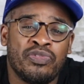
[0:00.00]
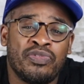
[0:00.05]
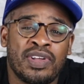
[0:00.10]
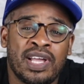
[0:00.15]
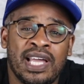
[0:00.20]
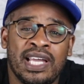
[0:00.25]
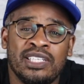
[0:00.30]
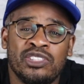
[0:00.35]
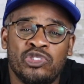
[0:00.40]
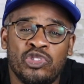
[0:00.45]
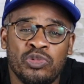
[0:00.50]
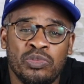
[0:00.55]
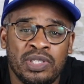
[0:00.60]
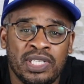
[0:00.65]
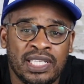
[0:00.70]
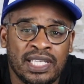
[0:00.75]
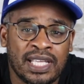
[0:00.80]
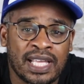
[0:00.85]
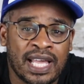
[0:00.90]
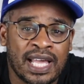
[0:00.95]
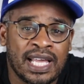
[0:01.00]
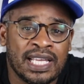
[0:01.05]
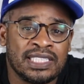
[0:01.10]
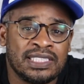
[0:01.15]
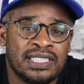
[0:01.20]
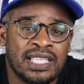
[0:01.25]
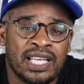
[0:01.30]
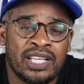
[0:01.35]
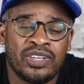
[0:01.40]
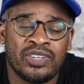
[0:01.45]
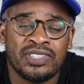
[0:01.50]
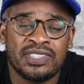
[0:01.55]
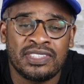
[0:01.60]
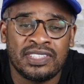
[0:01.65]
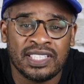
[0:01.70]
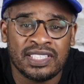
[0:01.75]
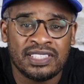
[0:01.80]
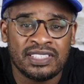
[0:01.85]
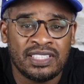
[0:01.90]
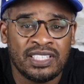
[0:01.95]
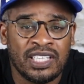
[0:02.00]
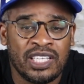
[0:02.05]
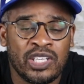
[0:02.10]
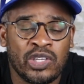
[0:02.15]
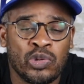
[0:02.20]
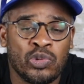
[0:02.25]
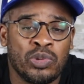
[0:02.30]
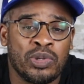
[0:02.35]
find too many guys that are 6'10